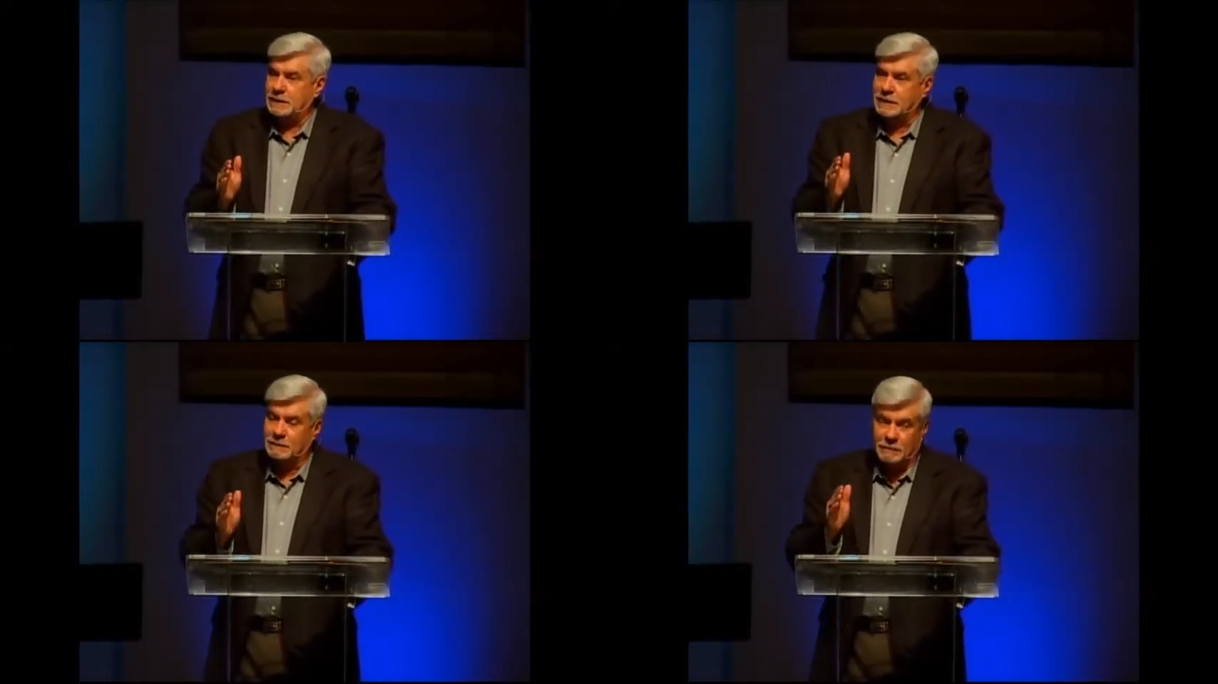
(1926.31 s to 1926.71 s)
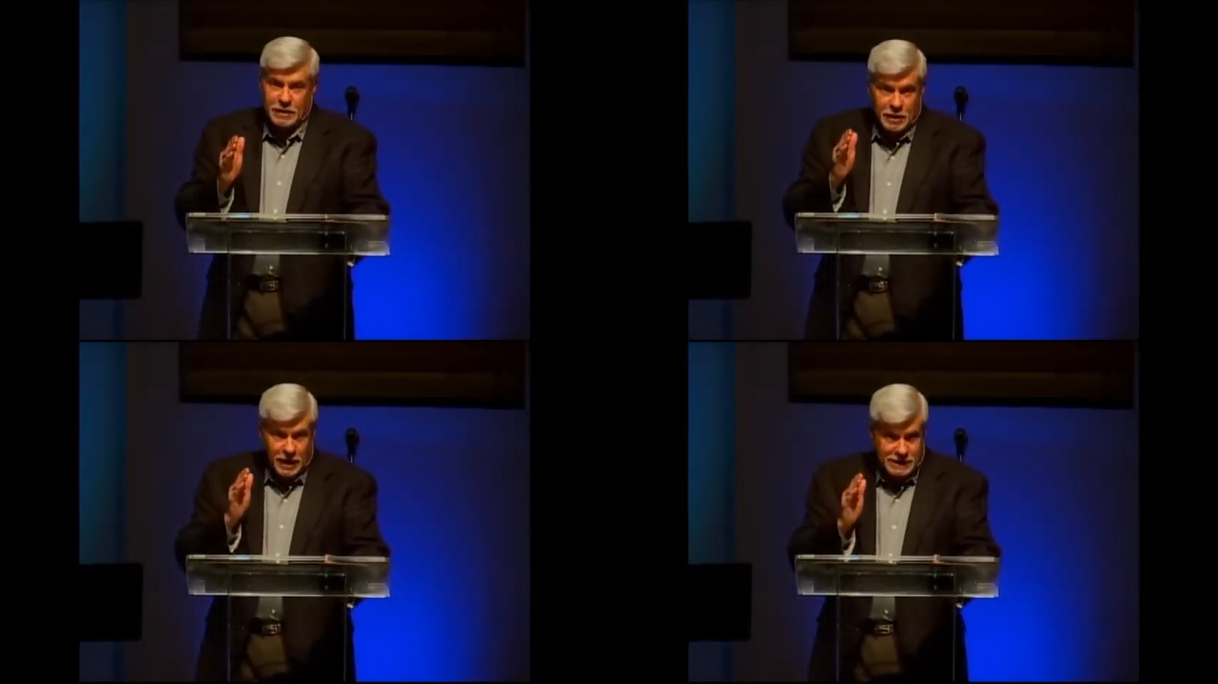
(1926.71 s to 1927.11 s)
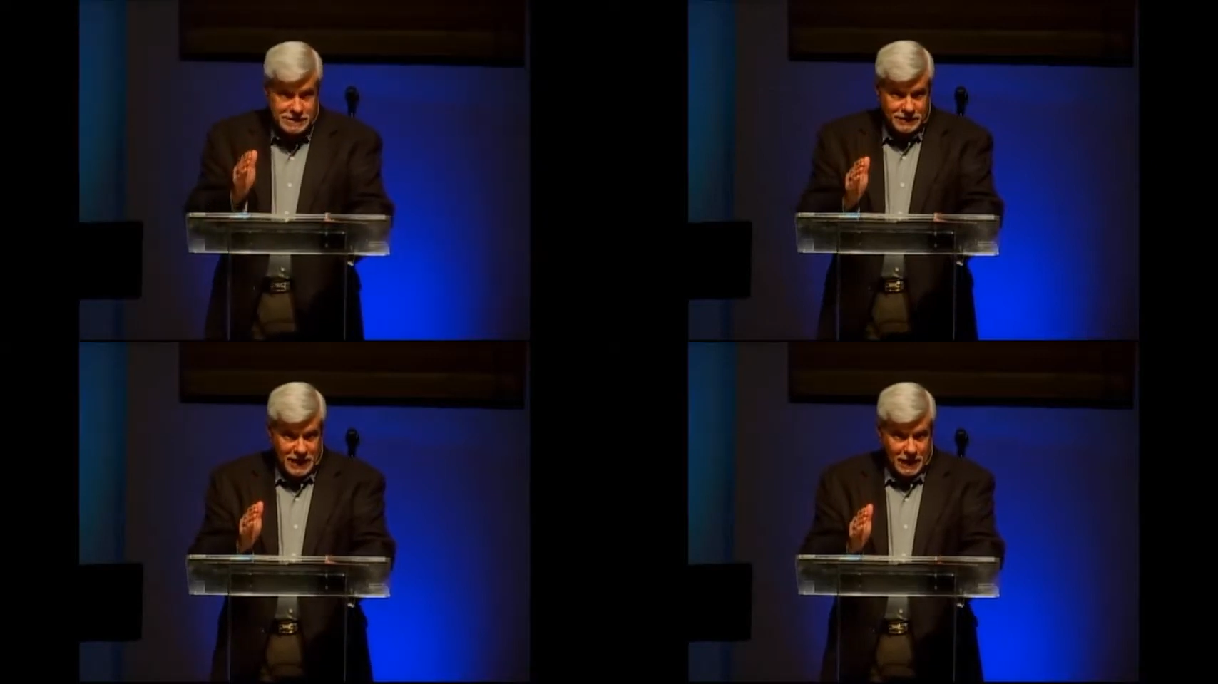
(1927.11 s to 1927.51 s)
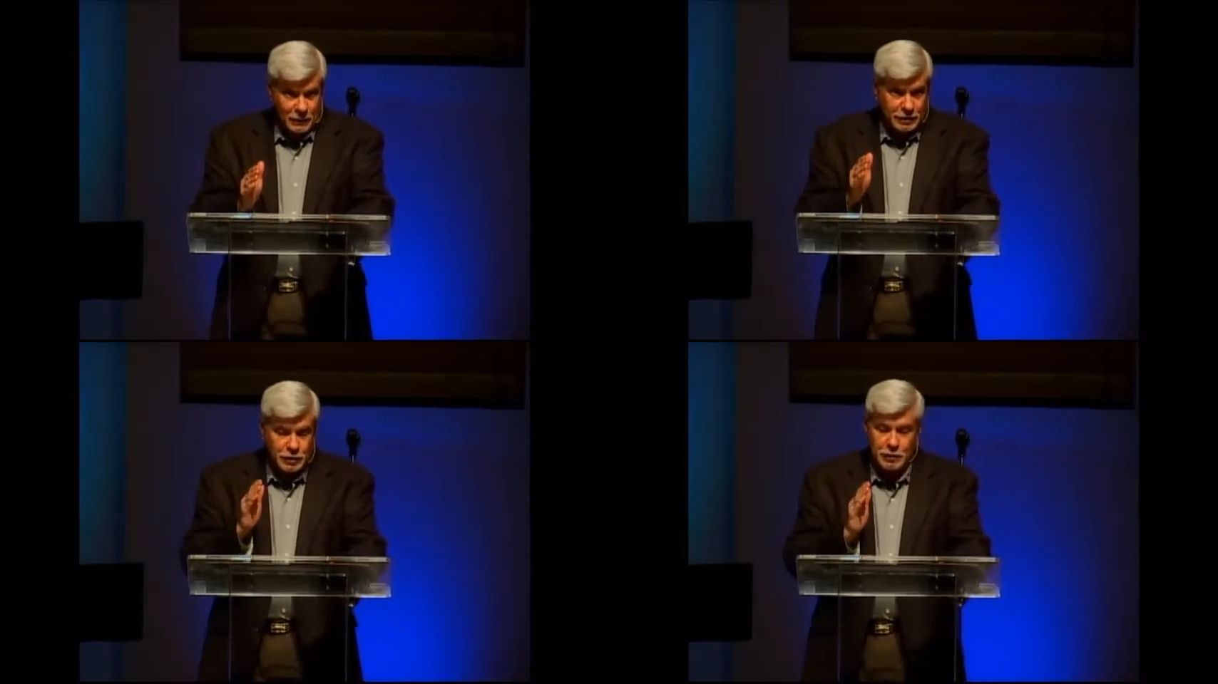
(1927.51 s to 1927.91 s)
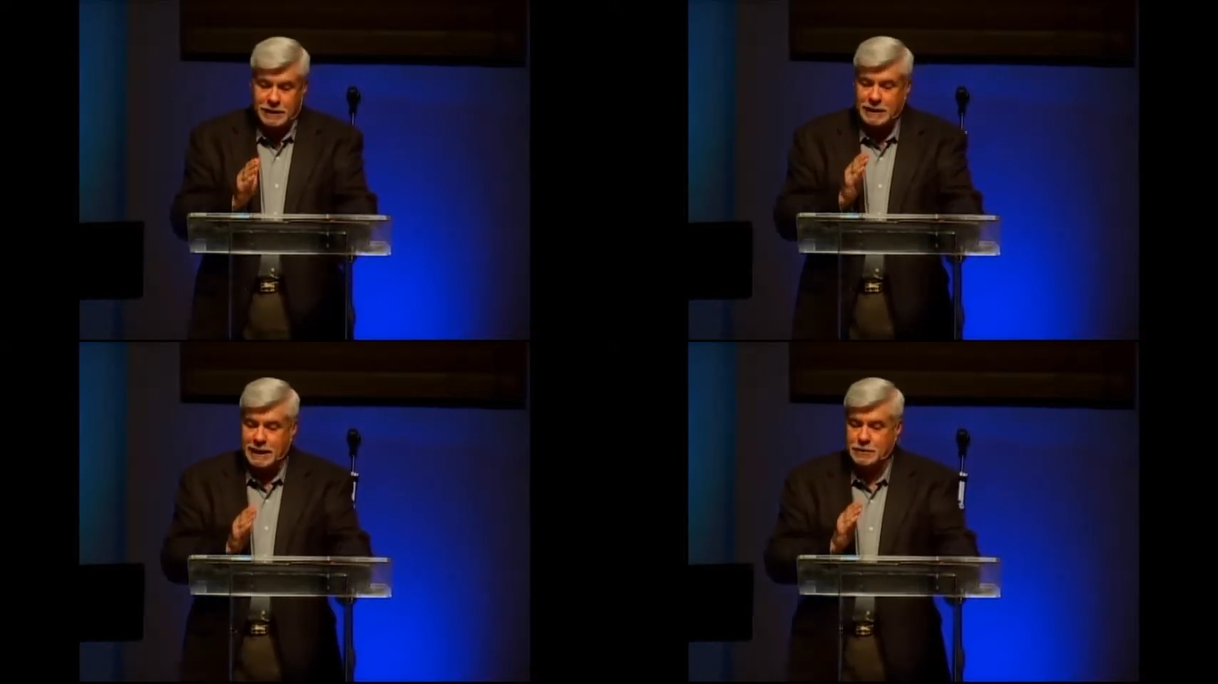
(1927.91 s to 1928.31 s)
that because of that, when you
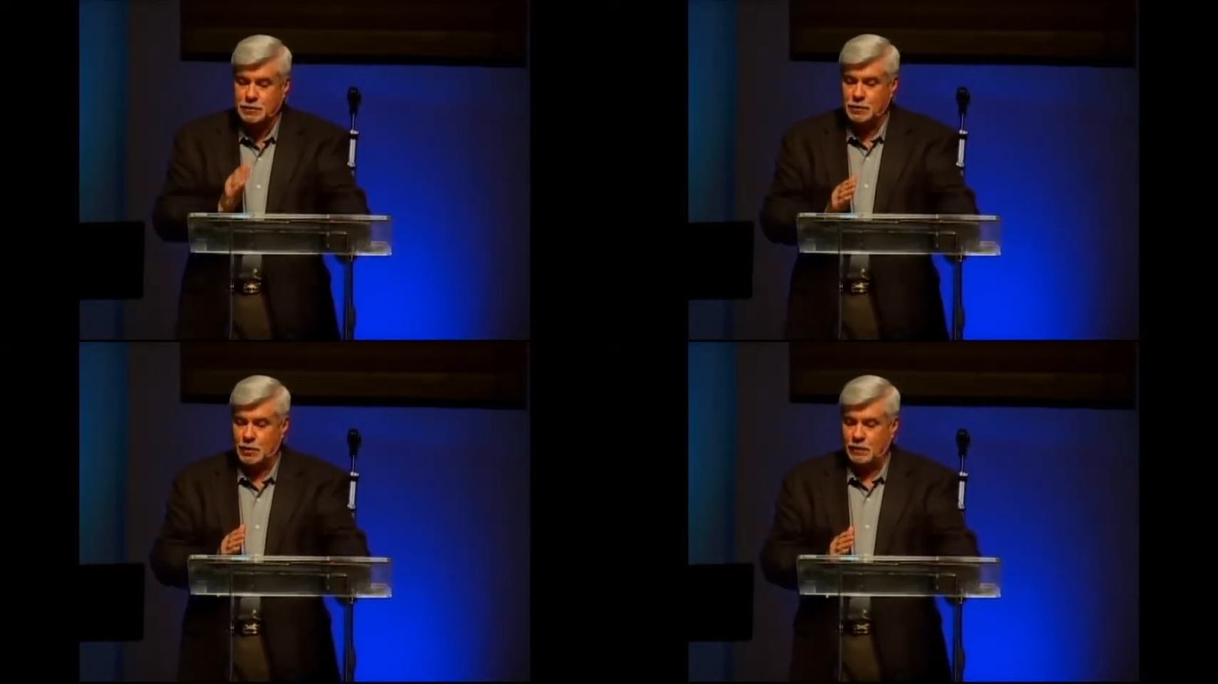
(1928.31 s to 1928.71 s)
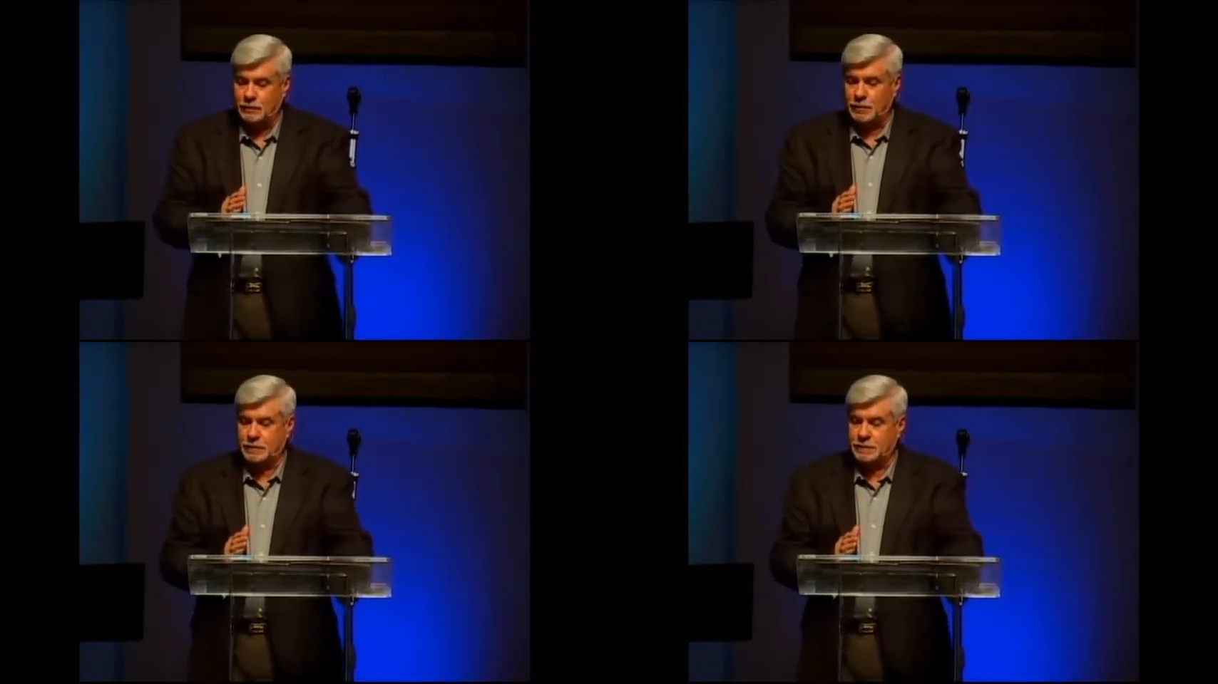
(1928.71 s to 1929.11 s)
get a do-over,